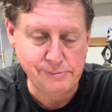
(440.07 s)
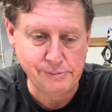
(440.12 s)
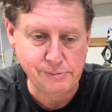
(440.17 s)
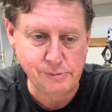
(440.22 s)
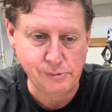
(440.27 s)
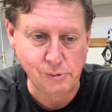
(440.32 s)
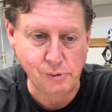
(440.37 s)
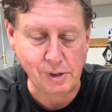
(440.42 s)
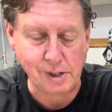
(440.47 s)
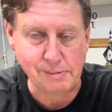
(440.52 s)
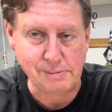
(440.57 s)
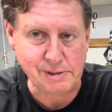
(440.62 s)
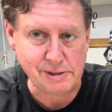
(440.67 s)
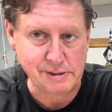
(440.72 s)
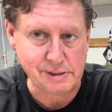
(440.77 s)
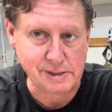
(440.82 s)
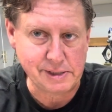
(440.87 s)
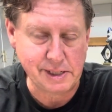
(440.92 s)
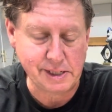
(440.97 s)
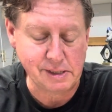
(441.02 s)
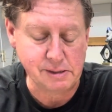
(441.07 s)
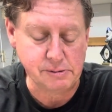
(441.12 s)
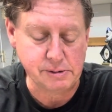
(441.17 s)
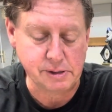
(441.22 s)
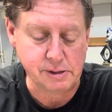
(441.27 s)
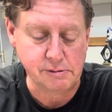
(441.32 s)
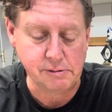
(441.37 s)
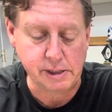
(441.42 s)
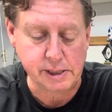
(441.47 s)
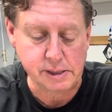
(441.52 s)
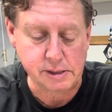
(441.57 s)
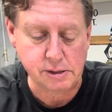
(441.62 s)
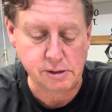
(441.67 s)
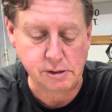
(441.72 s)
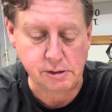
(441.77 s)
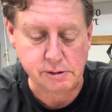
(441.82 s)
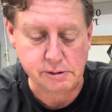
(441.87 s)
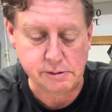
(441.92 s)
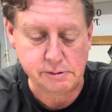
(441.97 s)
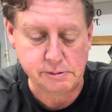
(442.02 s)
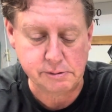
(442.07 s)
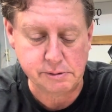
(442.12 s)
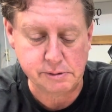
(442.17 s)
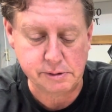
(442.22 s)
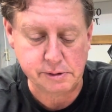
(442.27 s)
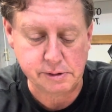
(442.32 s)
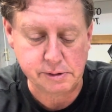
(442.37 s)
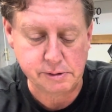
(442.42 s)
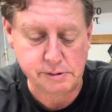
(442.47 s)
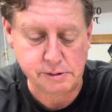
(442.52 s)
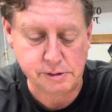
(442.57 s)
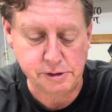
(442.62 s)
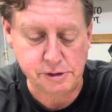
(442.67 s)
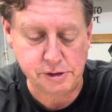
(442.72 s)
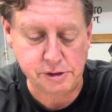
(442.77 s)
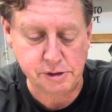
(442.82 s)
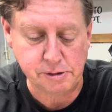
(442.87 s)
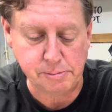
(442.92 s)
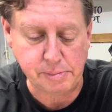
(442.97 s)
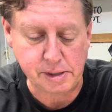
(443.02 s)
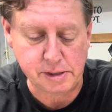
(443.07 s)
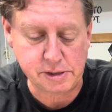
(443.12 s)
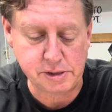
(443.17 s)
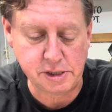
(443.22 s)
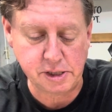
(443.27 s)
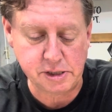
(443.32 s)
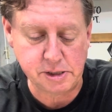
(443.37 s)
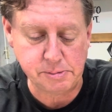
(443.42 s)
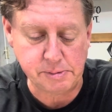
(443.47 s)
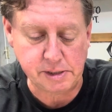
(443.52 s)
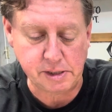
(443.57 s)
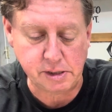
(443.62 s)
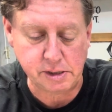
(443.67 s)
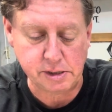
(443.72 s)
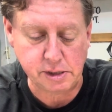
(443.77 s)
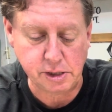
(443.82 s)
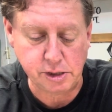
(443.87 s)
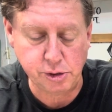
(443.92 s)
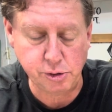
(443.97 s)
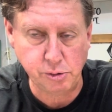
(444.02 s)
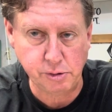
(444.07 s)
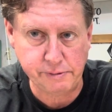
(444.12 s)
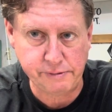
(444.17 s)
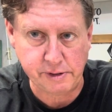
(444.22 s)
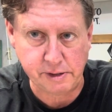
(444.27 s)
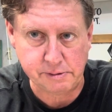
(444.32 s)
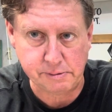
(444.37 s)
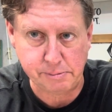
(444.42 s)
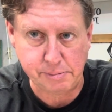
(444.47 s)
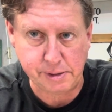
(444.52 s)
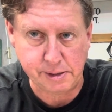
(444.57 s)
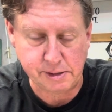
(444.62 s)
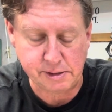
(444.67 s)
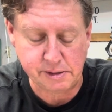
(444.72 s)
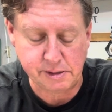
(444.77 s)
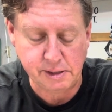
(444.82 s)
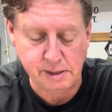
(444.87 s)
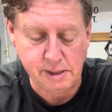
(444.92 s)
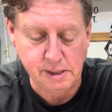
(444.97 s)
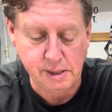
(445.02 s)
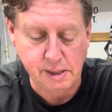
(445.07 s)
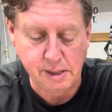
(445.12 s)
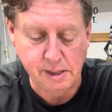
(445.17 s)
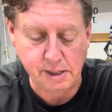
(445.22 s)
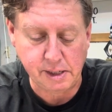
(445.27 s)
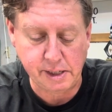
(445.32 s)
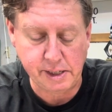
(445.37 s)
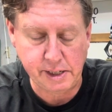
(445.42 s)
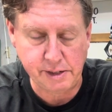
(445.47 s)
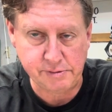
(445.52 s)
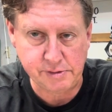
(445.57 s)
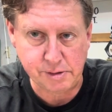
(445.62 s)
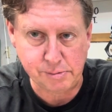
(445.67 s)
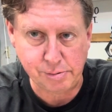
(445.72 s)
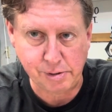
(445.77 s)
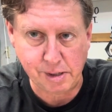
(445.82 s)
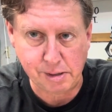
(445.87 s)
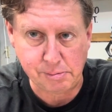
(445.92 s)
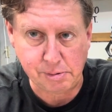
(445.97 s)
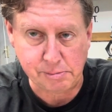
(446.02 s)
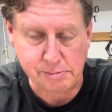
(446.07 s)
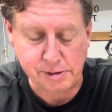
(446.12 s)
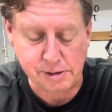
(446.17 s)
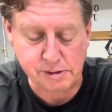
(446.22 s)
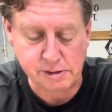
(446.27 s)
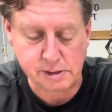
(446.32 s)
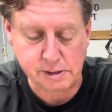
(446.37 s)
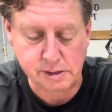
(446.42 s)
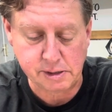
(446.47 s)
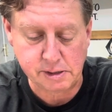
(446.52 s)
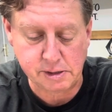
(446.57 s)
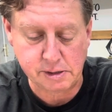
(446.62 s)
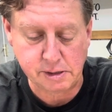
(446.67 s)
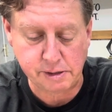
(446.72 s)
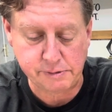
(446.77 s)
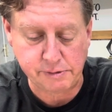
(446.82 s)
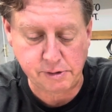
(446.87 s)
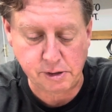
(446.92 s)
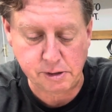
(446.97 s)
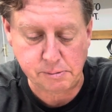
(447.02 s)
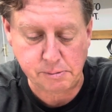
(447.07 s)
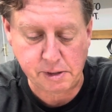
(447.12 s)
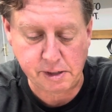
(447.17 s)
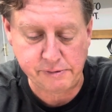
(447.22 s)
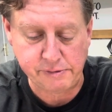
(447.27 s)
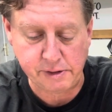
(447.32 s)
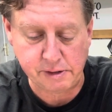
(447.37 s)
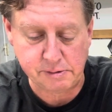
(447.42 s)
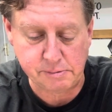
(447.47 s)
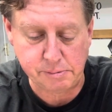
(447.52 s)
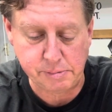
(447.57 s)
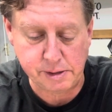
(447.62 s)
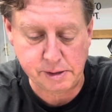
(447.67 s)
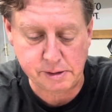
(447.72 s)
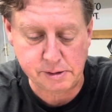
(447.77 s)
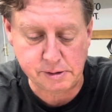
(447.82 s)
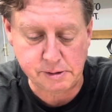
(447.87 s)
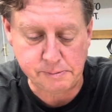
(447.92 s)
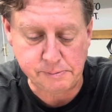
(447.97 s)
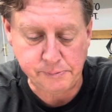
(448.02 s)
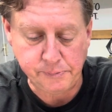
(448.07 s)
what I'm doing, take it with a grain of salt and use your best judgment on your fountain pens. I have no problem using this stuff on my fountain pens.